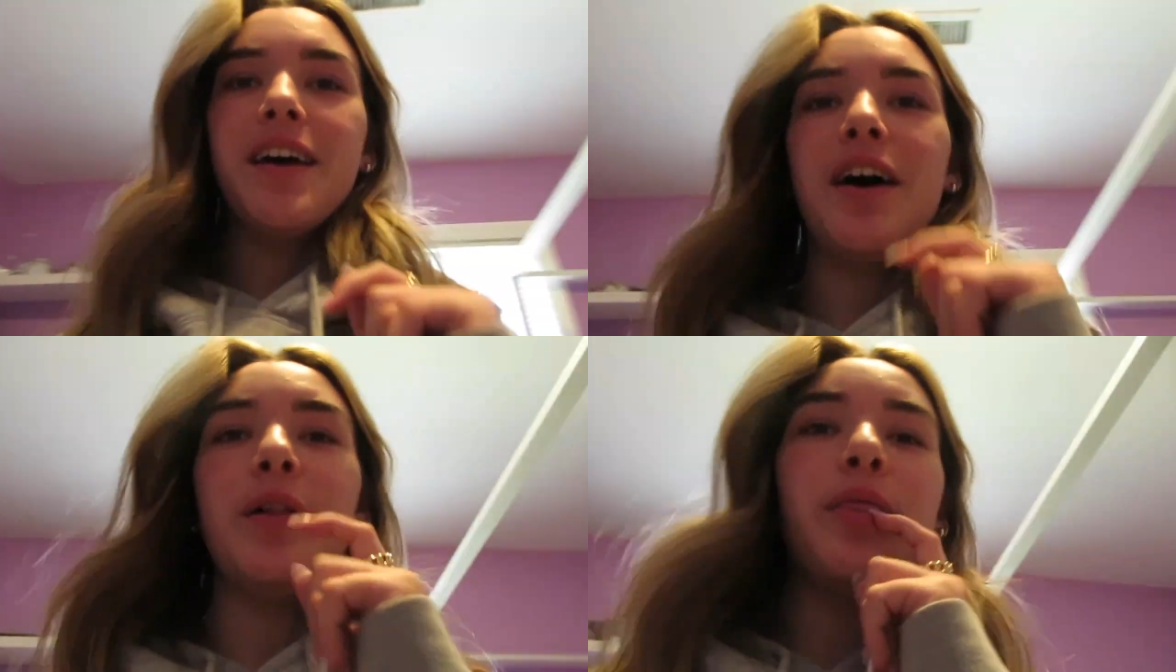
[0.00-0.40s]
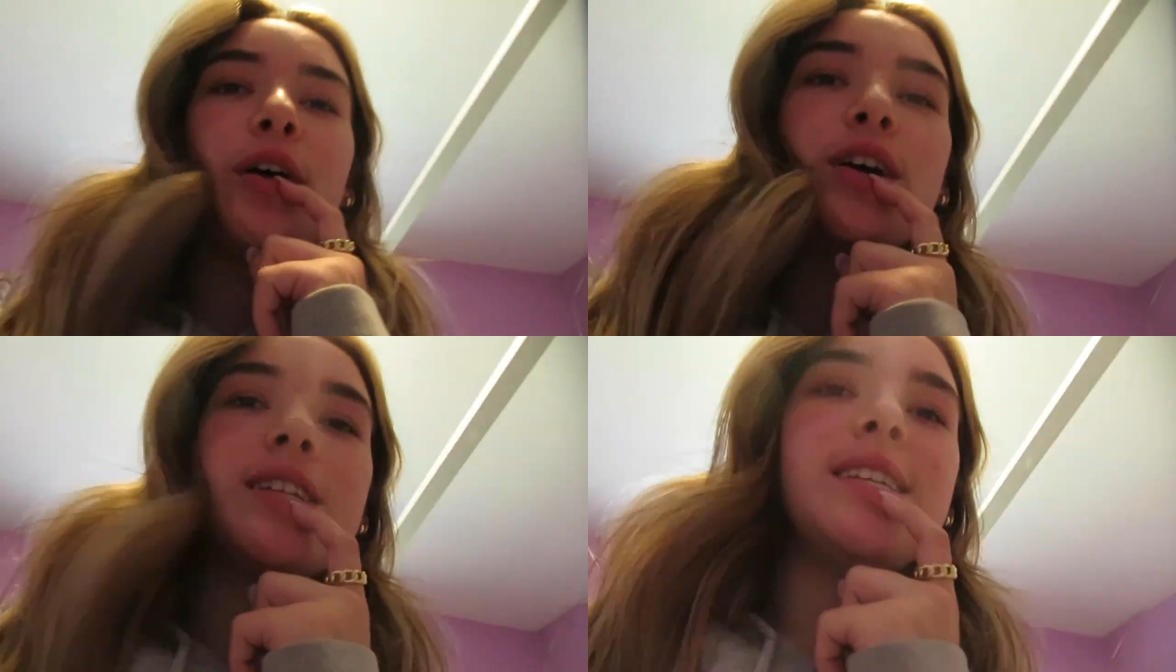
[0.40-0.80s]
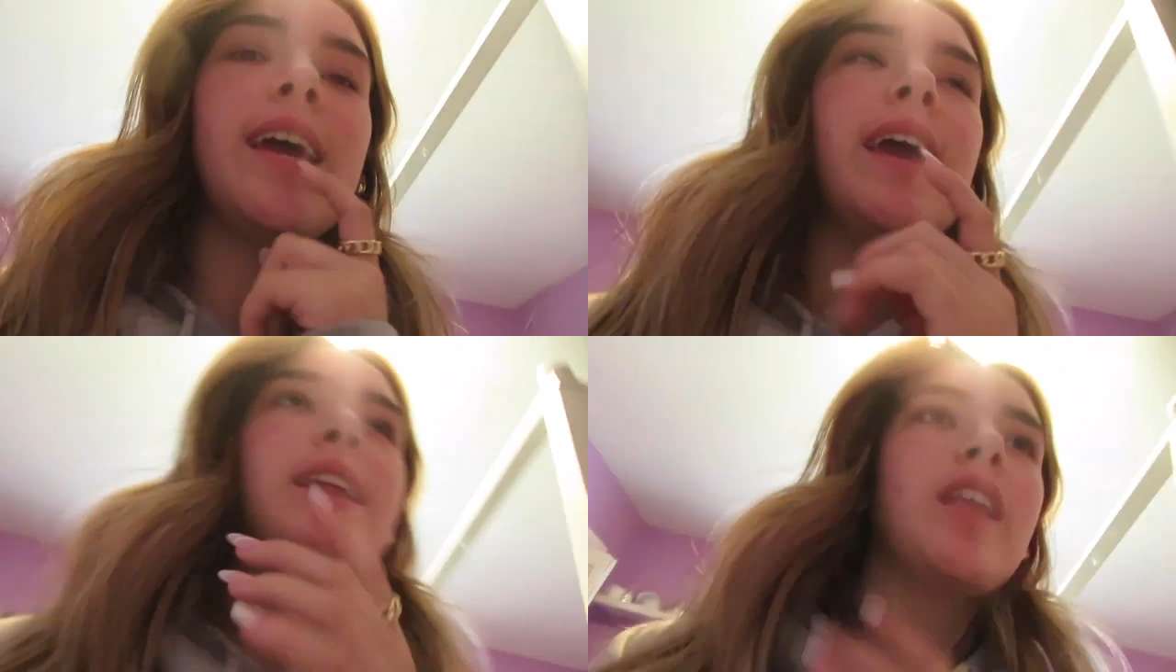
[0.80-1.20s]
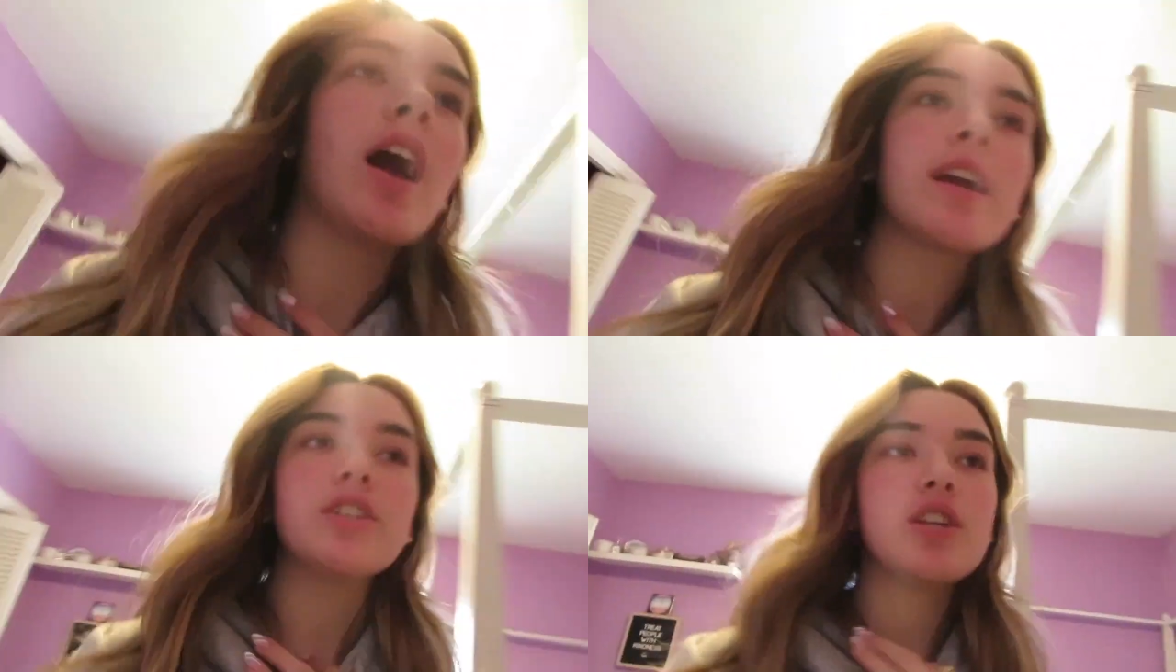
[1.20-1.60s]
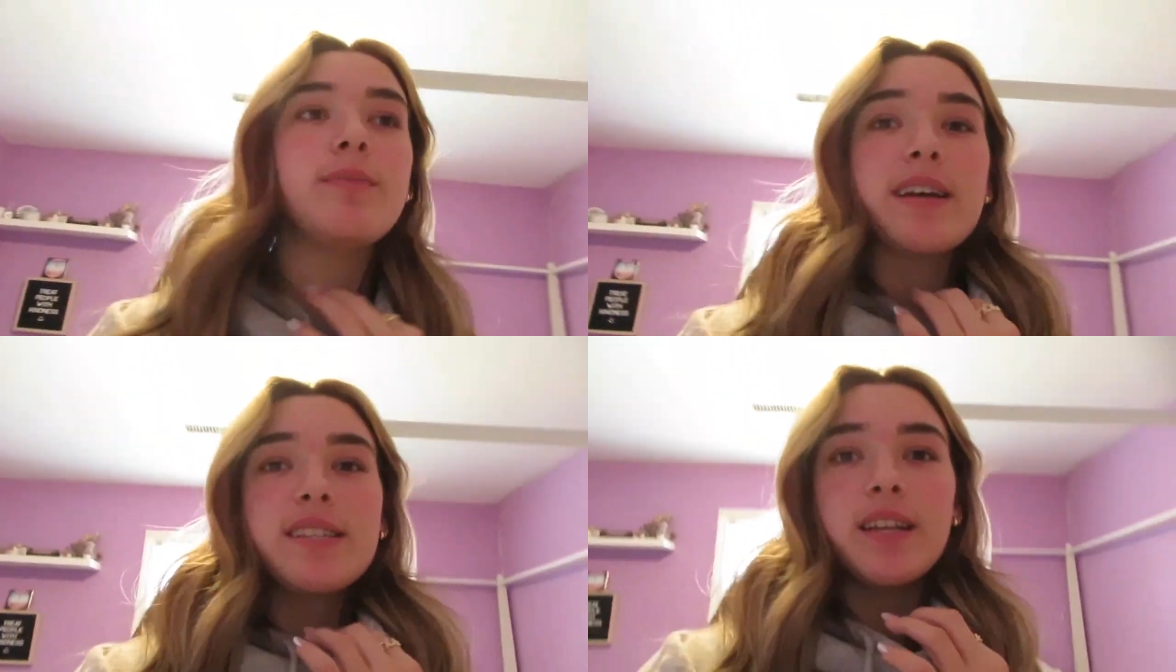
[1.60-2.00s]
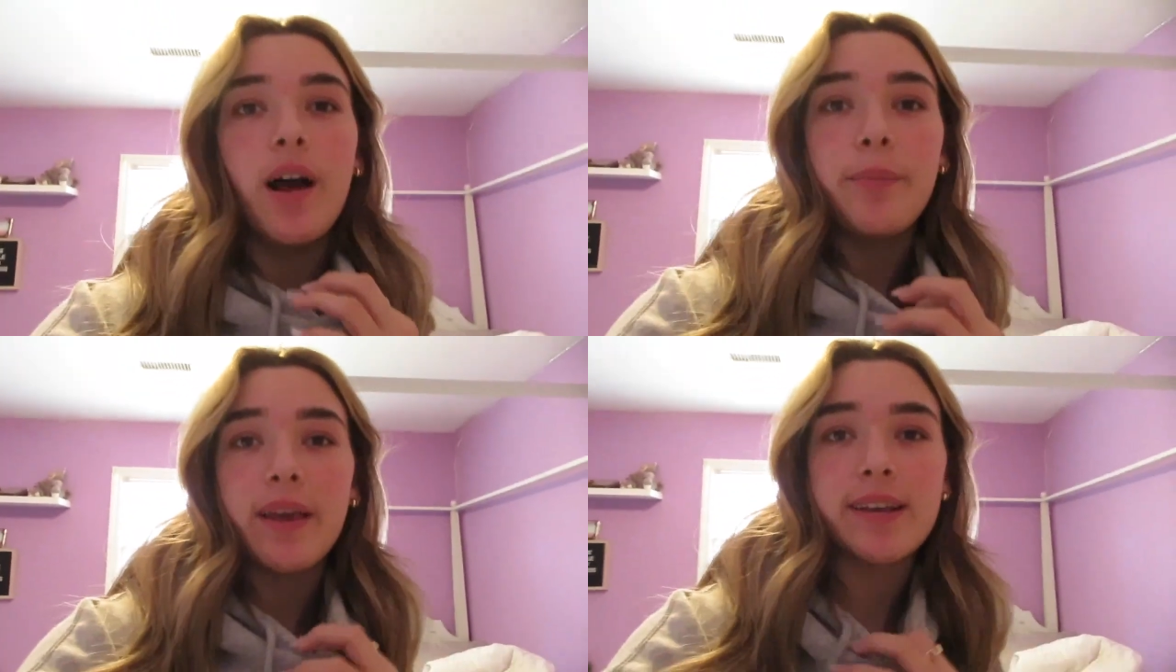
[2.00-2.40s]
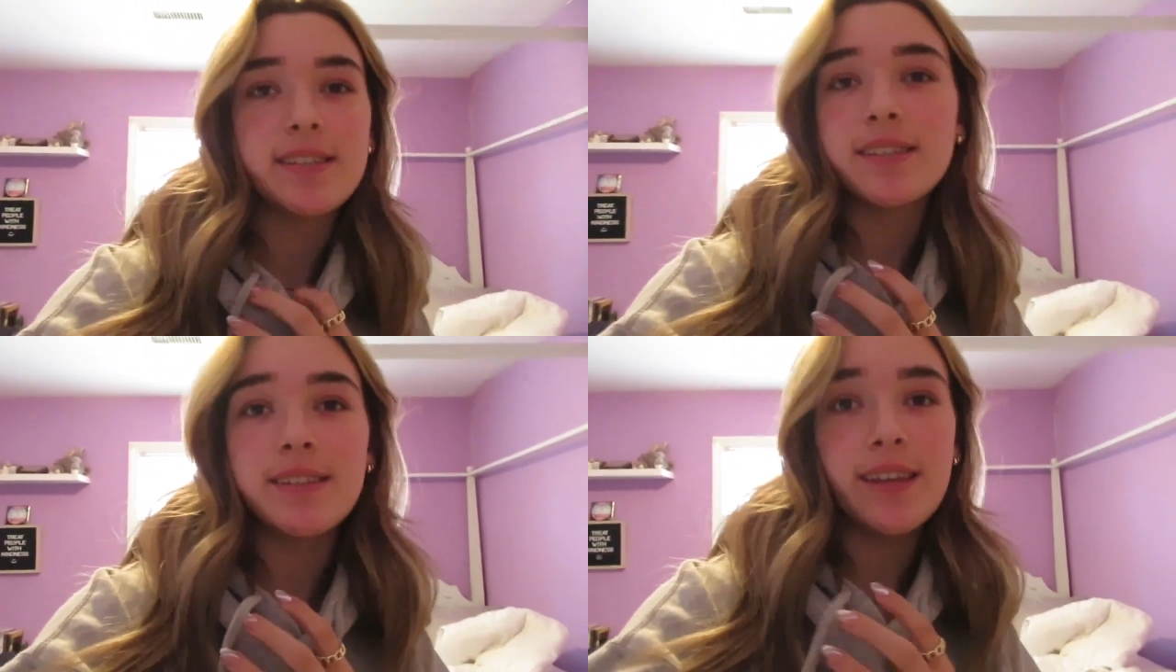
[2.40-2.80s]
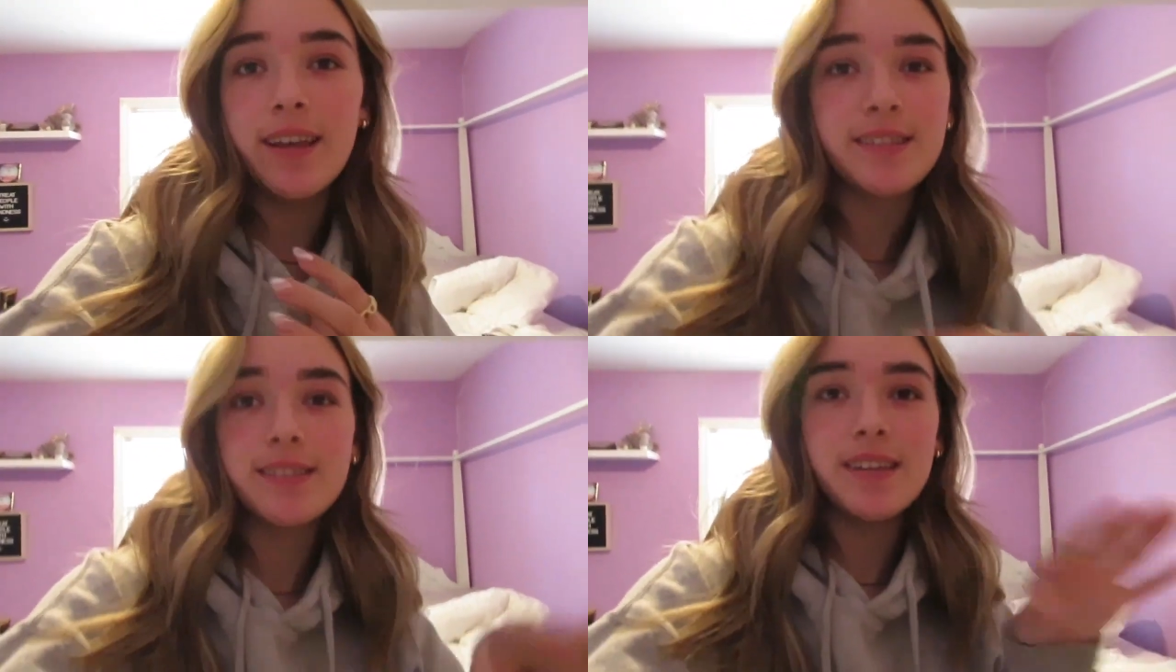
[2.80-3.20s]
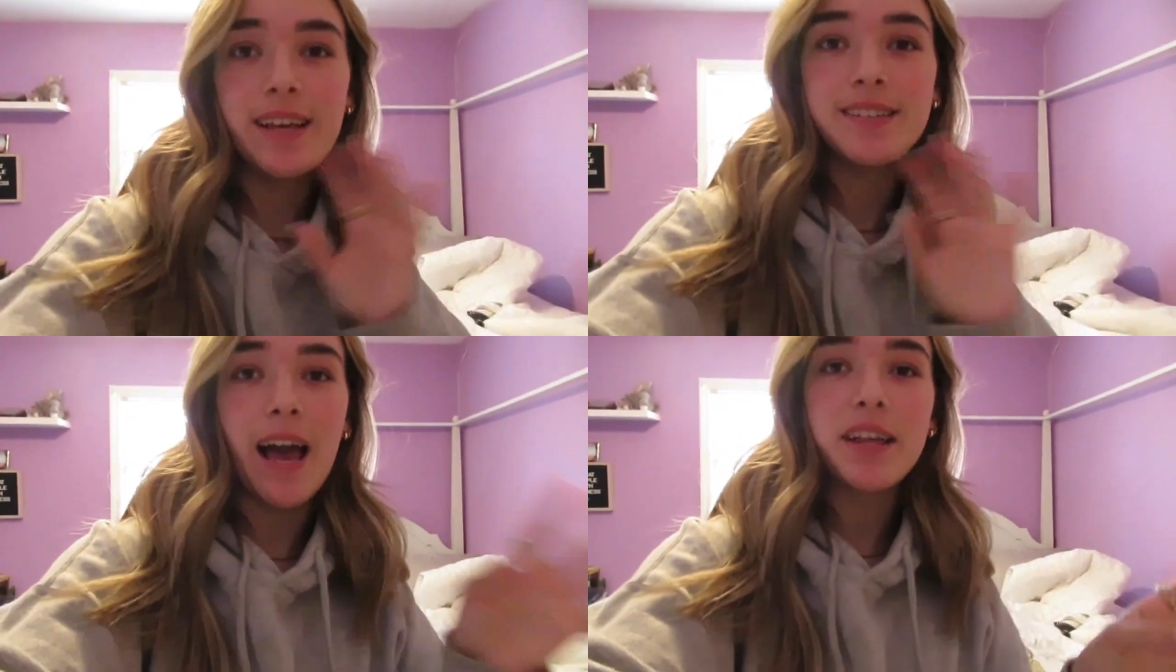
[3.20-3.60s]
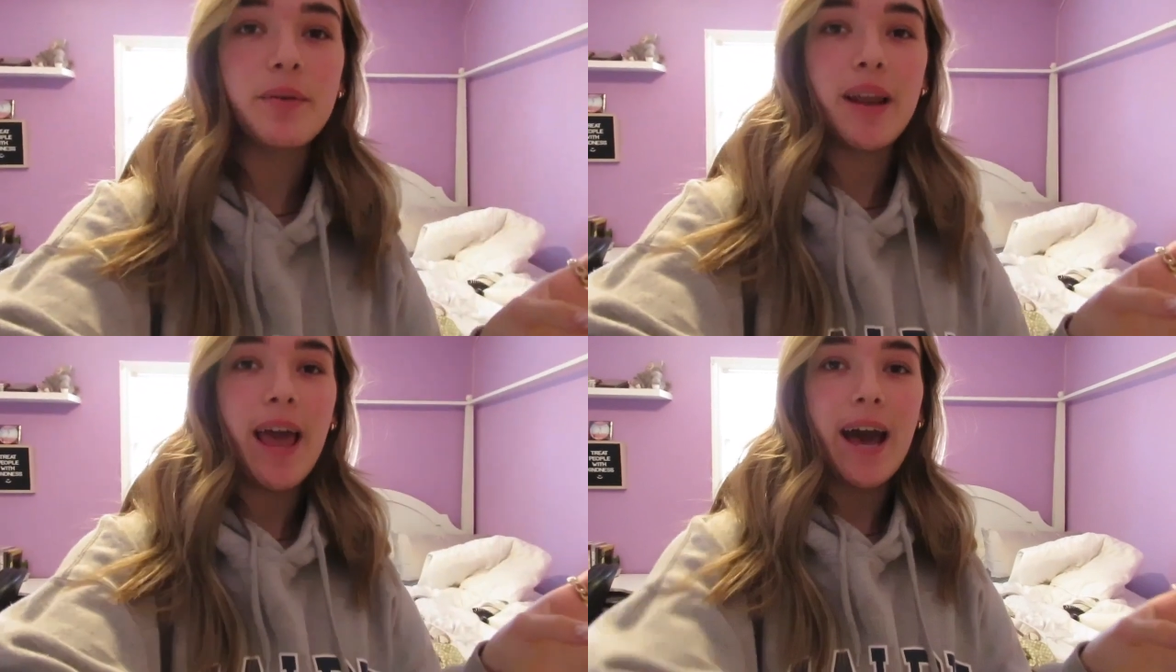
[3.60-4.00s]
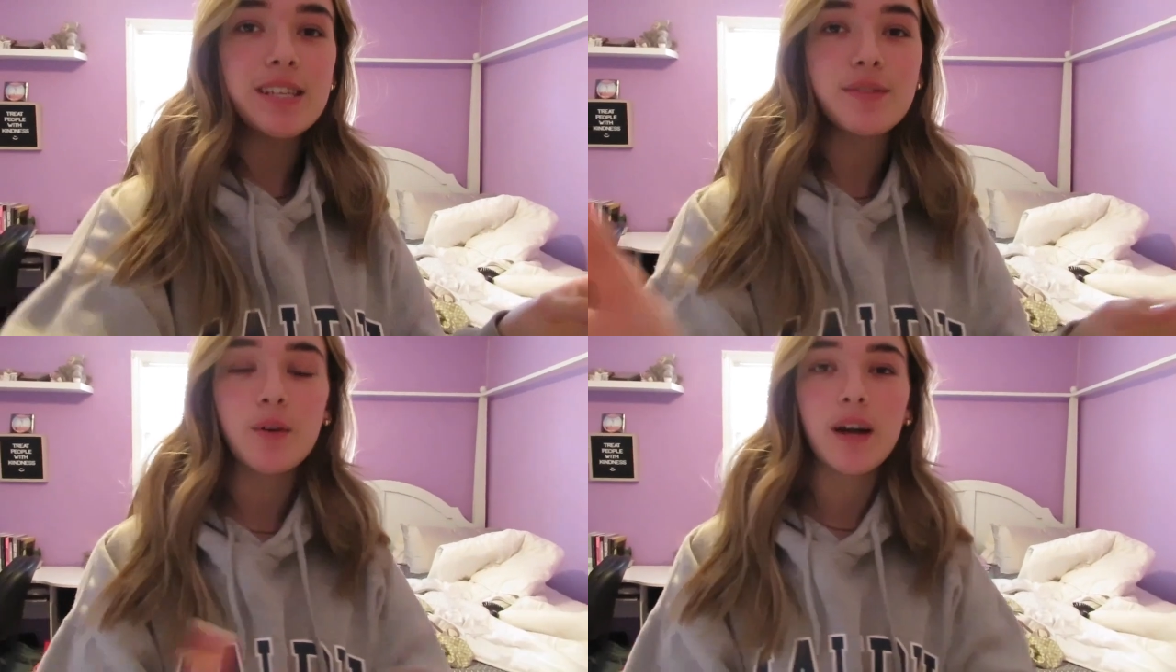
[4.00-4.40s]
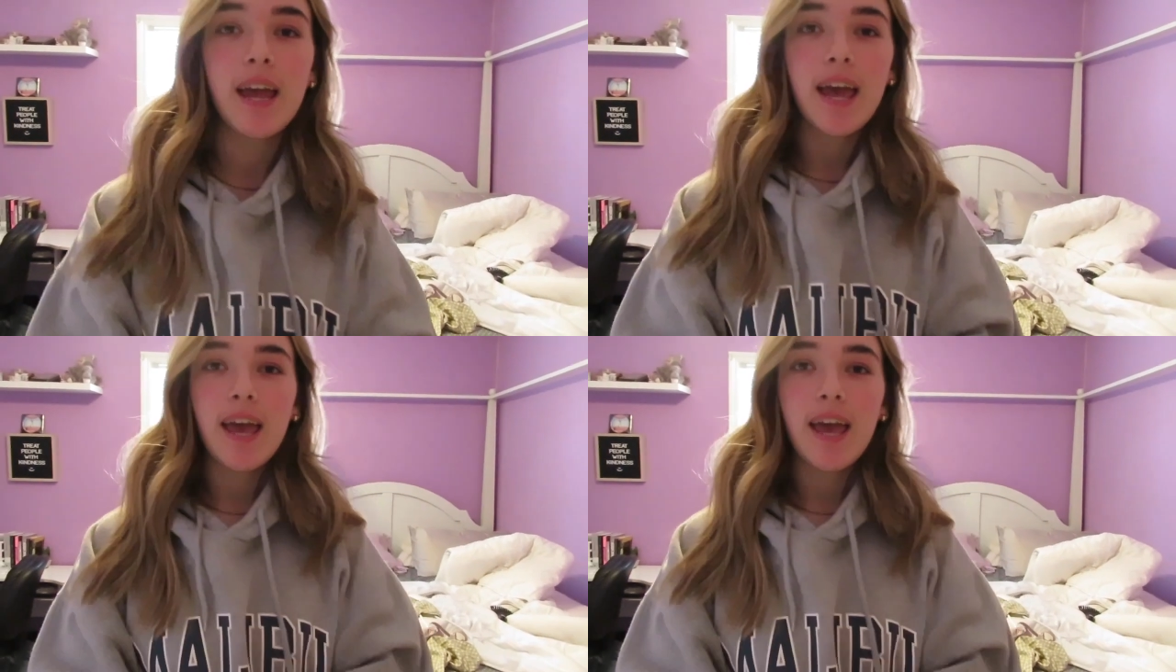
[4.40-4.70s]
on Thursday, not because she messed it up, like it's exactly what I asked for.